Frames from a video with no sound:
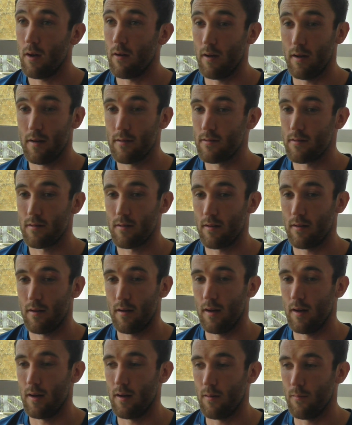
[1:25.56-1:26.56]
Yeah, it is.
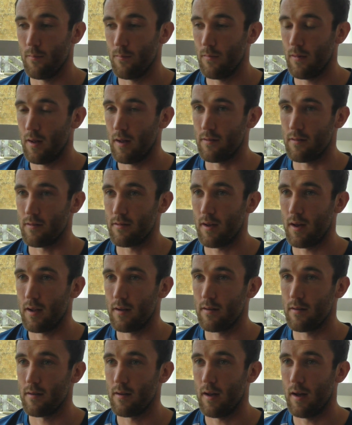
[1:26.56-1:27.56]
As I
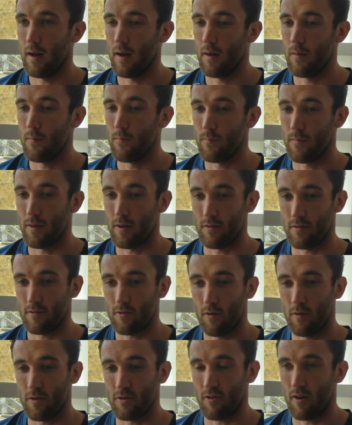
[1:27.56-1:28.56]
said, it's
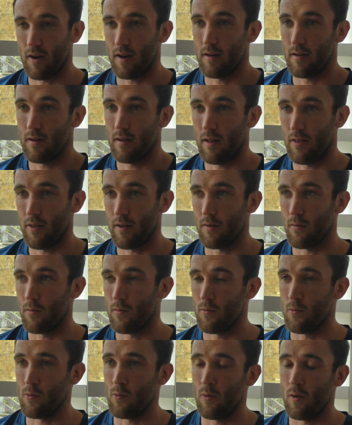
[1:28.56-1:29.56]
always great. I think
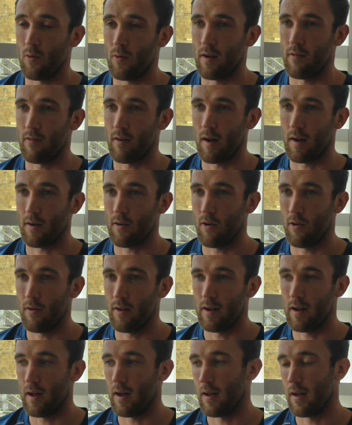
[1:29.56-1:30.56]
whenever I get called
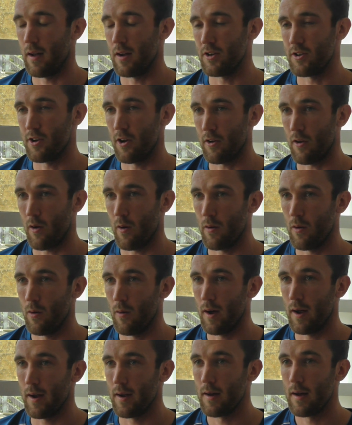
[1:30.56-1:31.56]
in, I enjoy going
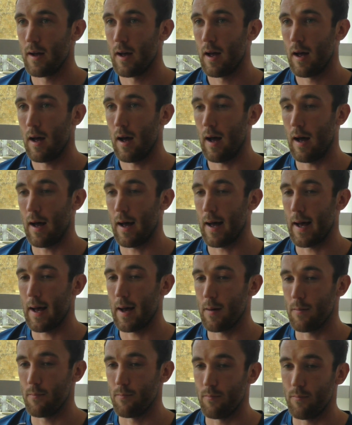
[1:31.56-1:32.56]
away.
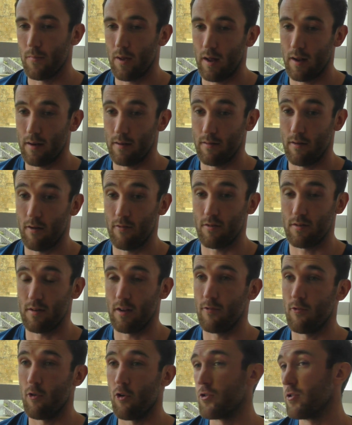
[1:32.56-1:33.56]
And obviously,
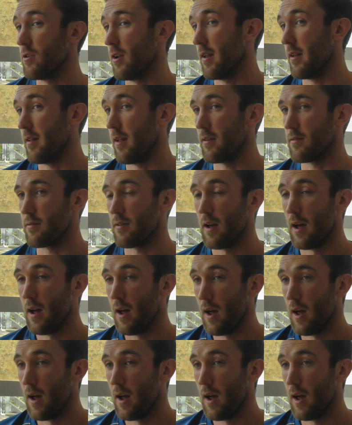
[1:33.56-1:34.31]
fortunately, there's